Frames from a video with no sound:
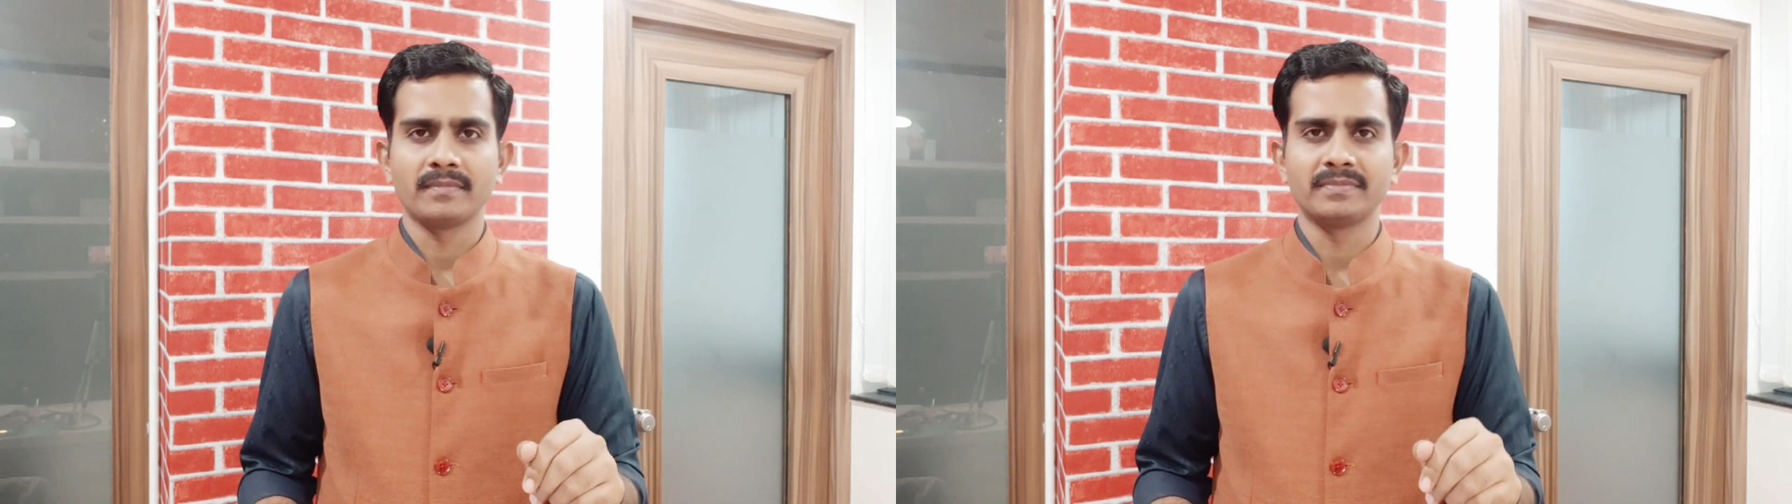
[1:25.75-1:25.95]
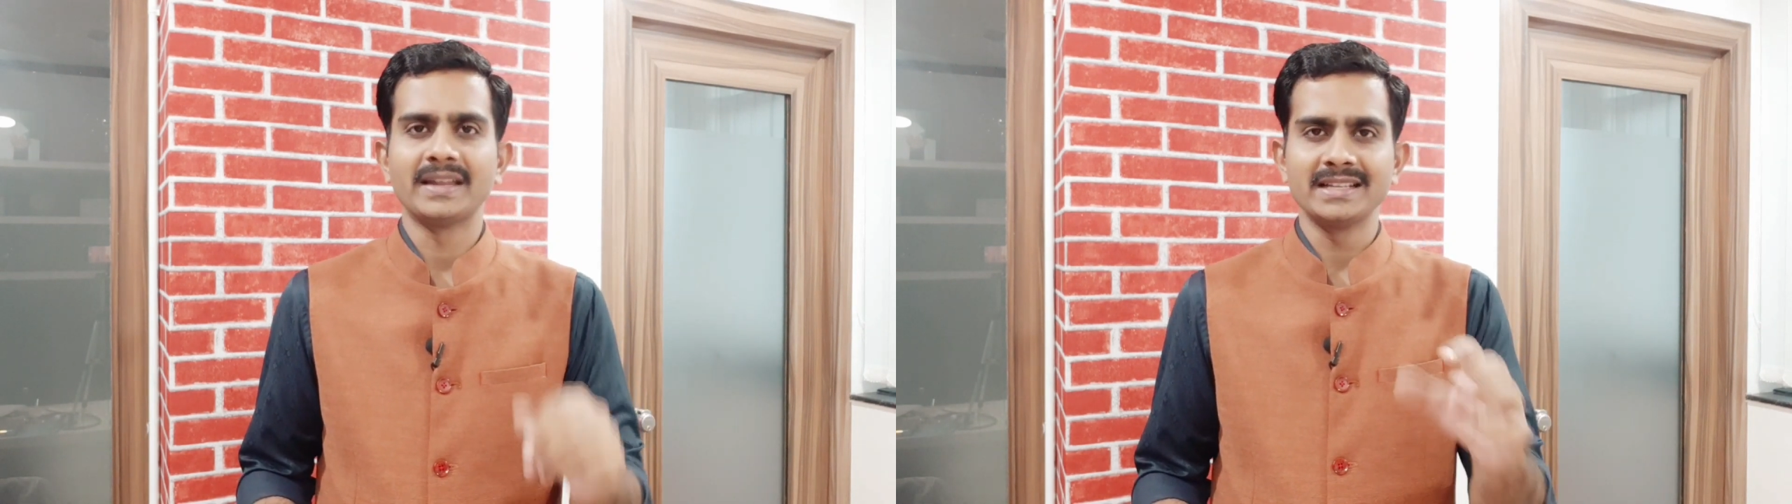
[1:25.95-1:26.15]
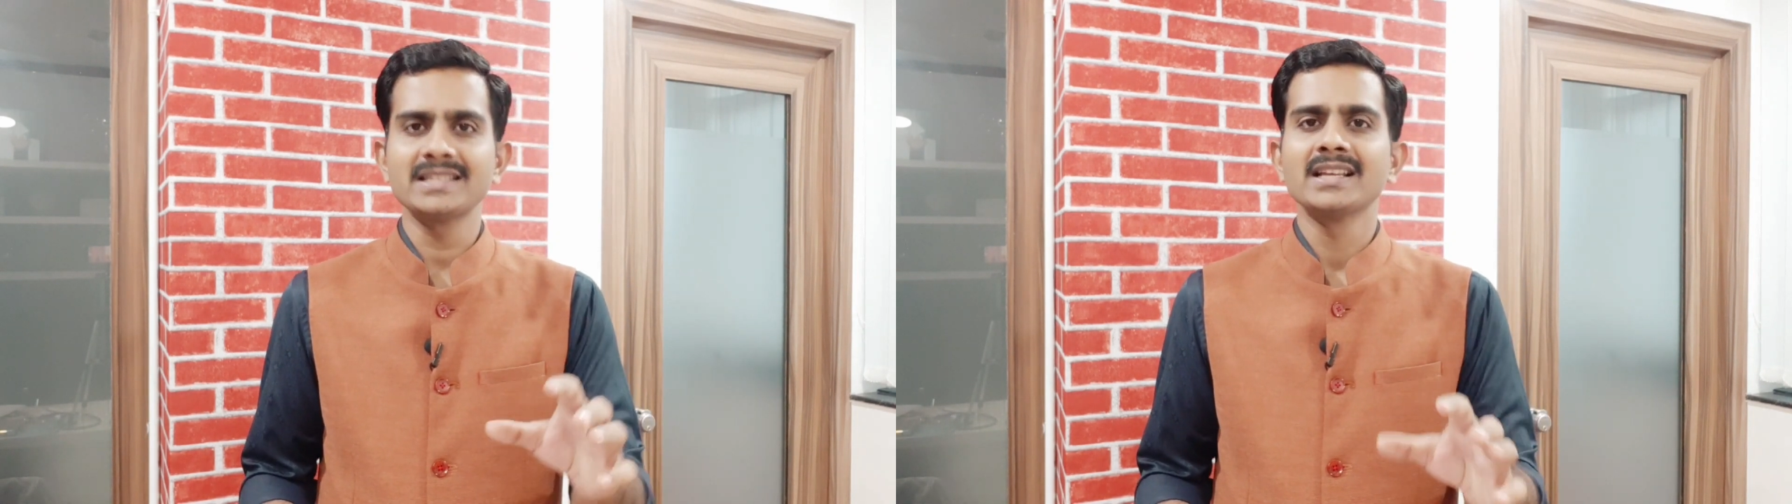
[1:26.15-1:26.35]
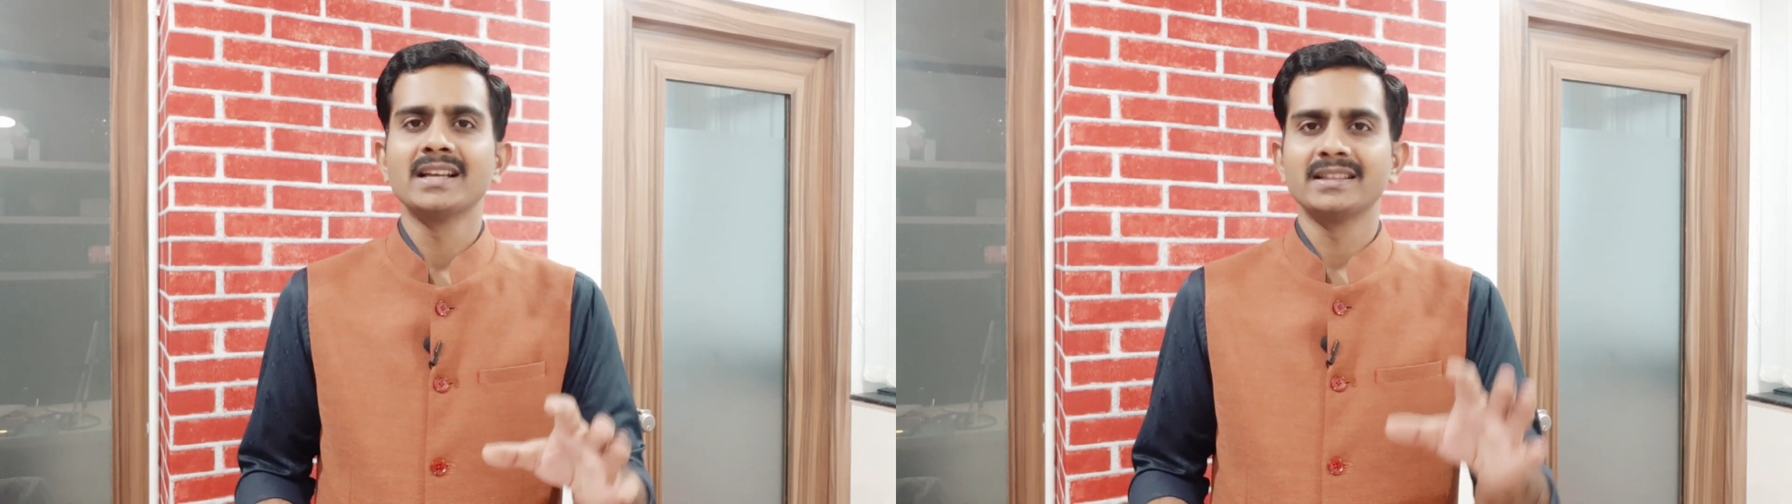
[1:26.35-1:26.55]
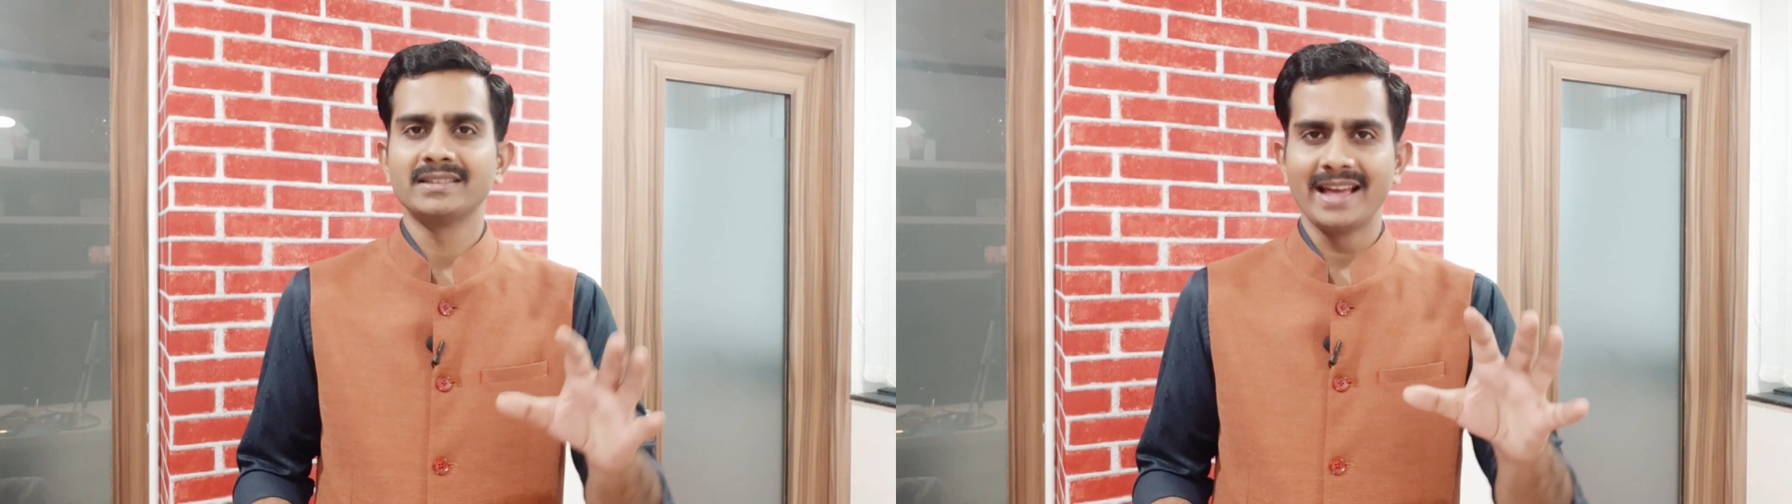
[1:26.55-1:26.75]
that is
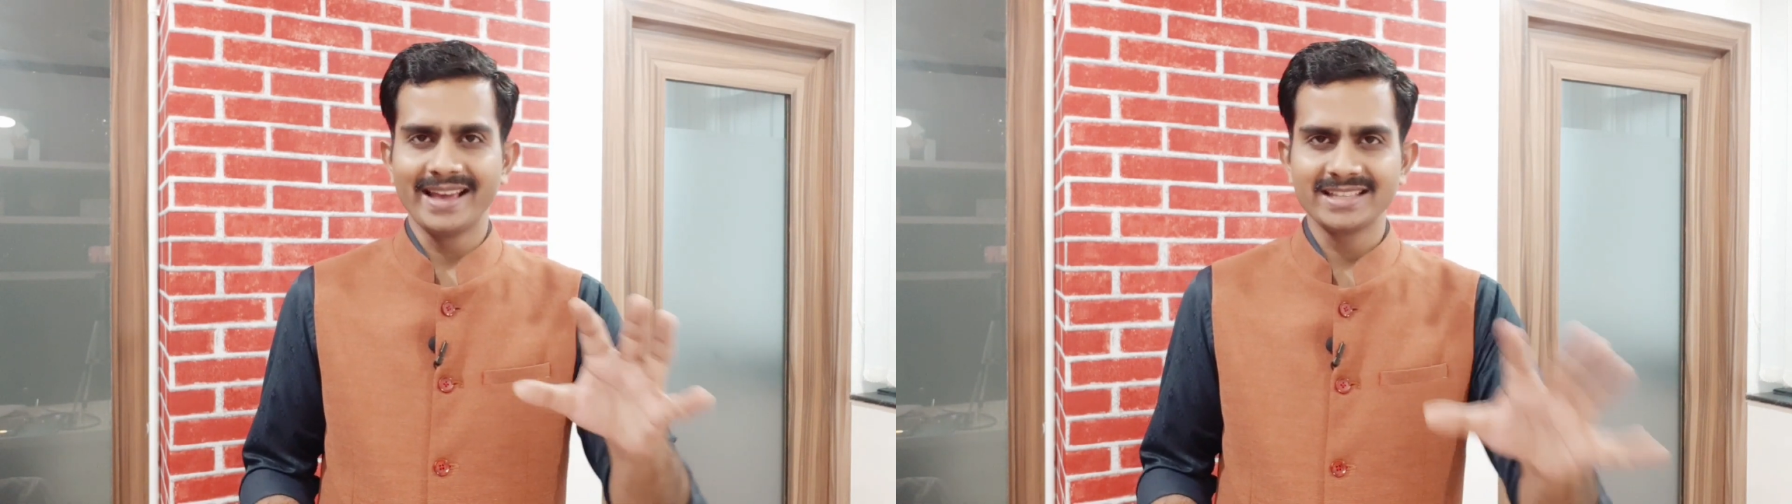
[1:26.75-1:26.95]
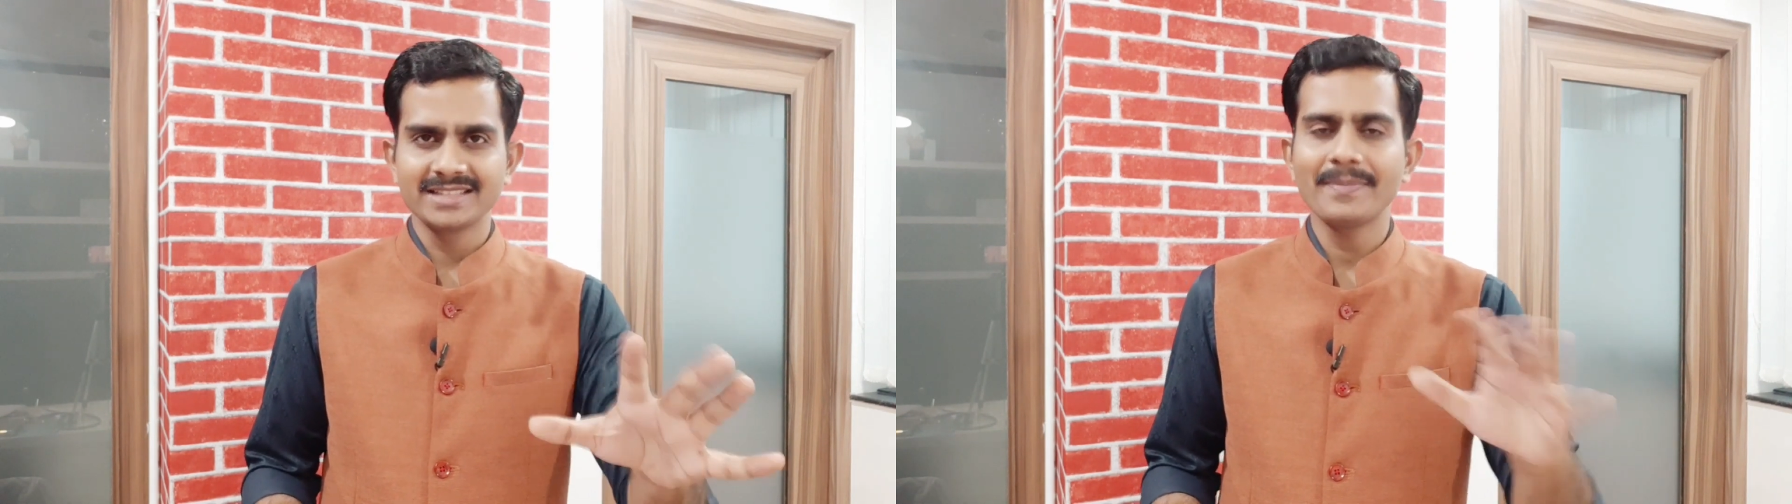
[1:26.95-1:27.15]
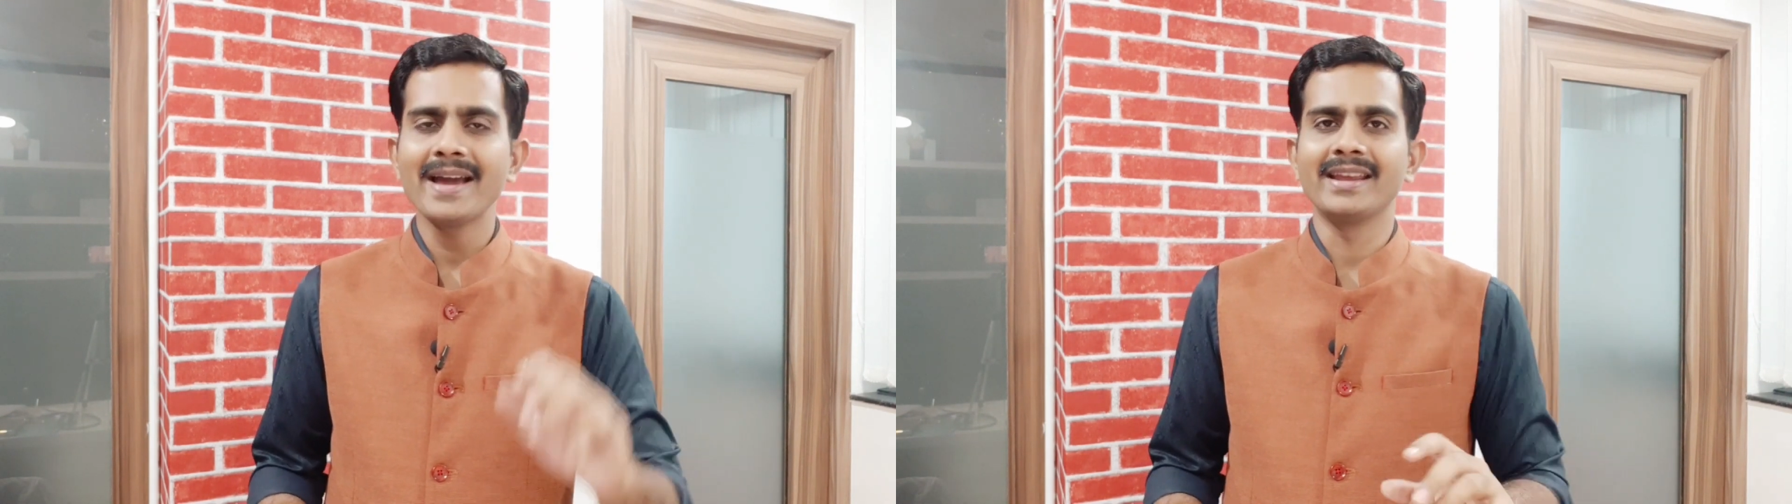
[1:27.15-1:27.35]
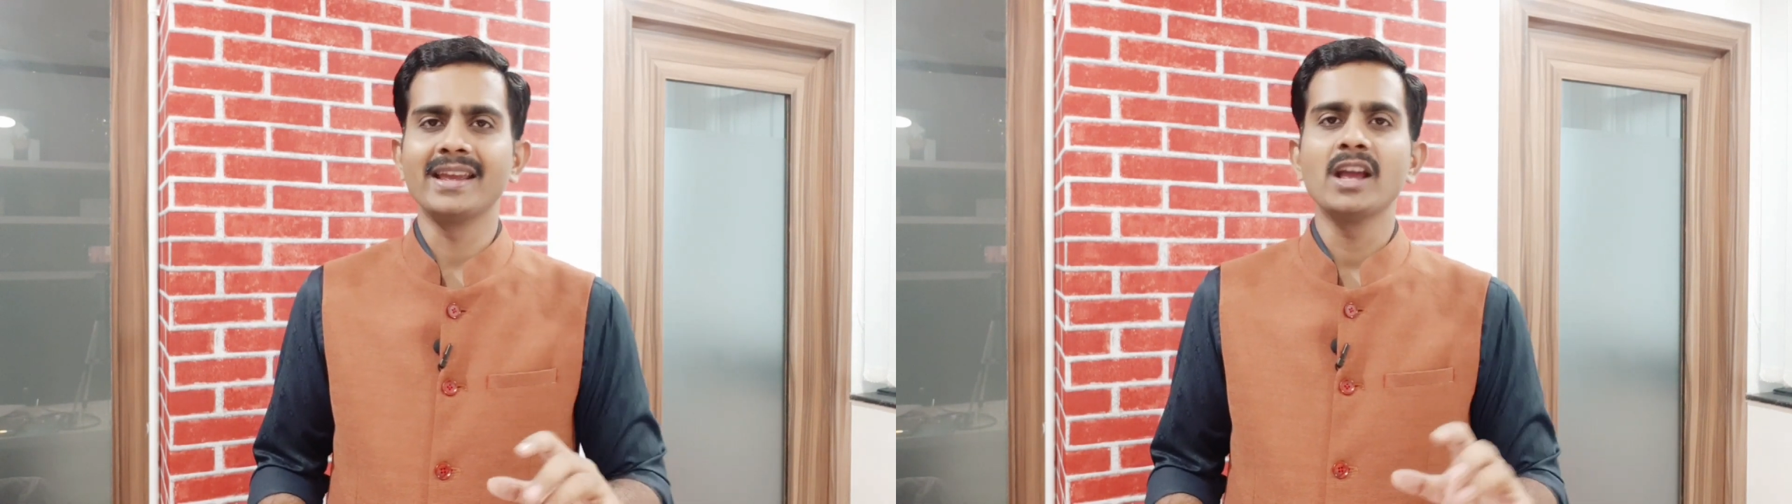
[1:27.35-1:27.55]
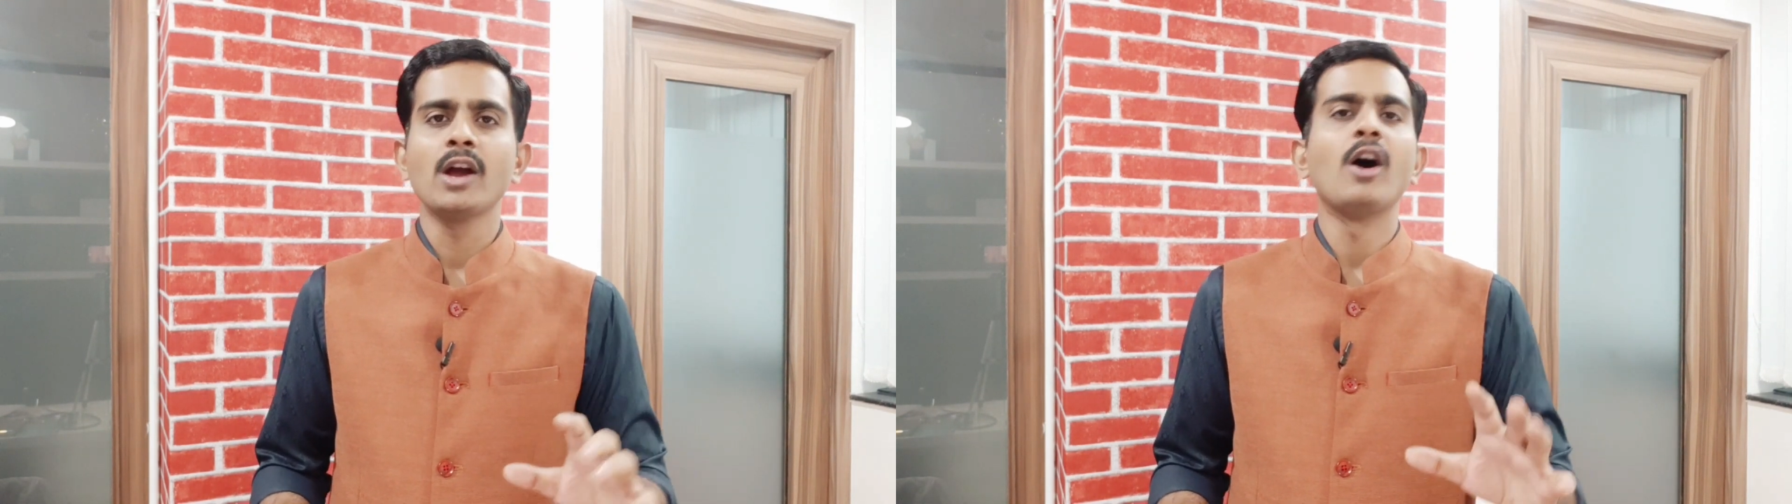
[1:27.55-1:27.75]
the
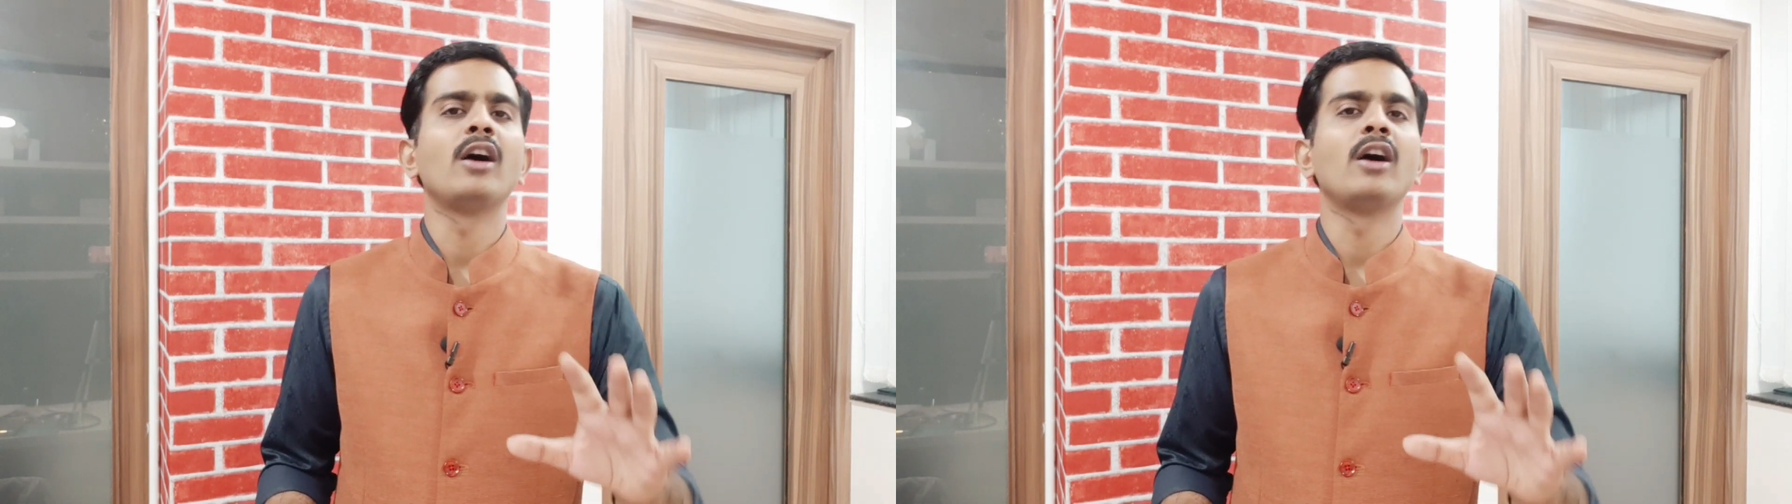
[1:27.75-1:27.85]
expiry